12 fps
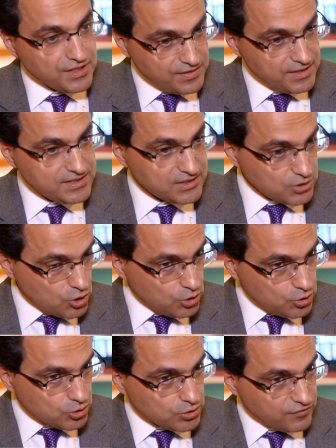in this
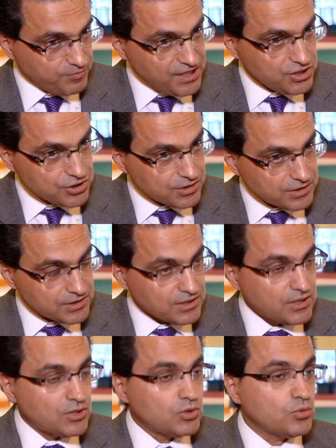cohort of patients
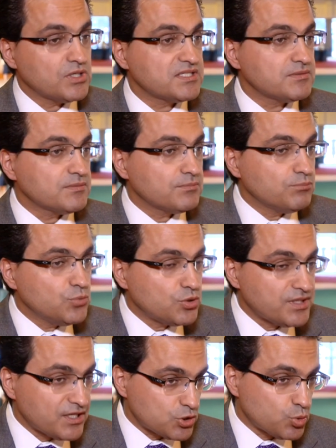was
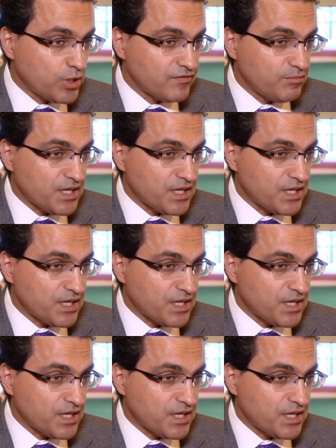more than 12